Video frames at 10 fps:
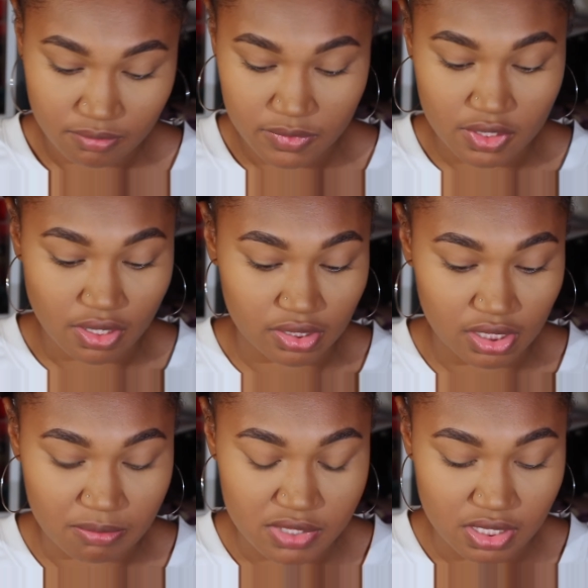I'm sorry
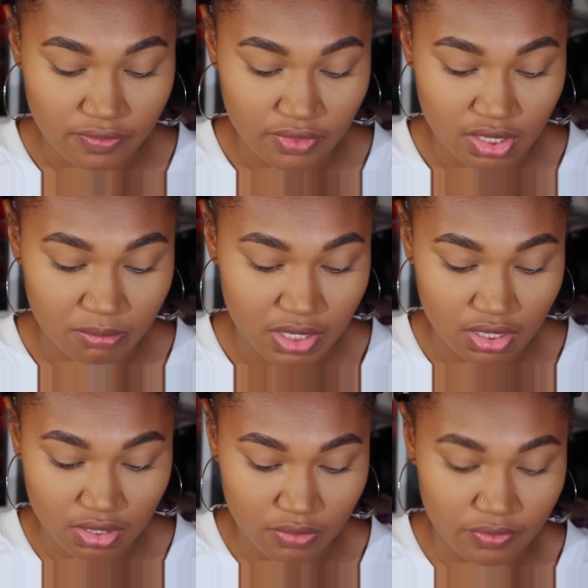that I'm sniffling, I'm
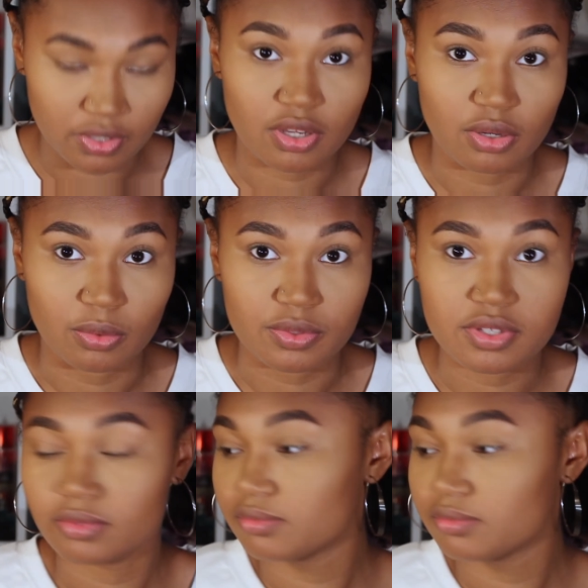getting over a cold.